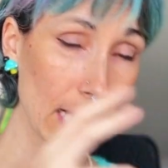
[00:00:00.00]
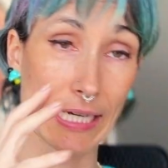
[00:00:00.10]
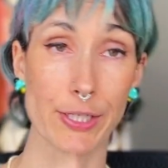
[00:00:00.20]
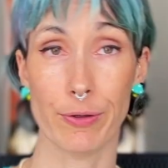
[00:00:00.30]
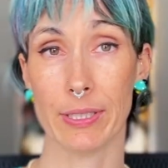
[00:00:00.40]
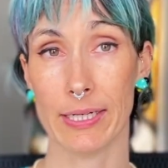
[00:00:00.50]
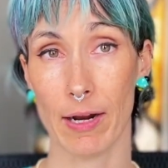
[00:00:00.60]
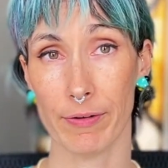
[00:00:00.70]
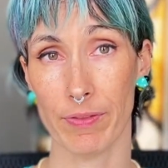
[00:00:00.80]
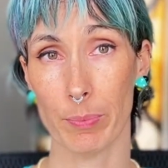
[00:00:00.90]
I don't eat
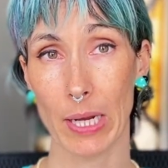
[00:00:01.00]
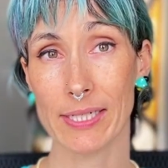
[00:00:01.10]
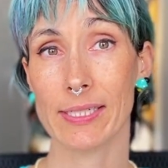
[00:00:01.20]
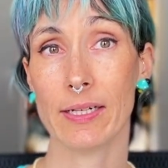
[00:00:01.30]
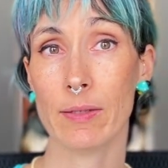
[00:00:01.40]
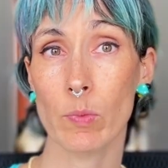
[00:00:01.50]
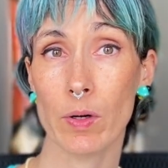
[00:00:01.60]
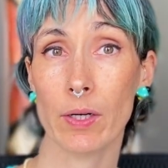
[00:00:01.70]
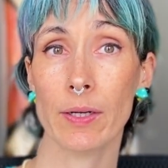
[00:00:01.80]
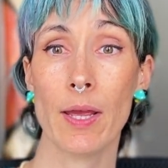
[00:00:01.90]
out of the pint
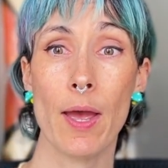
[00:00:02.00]
anymore,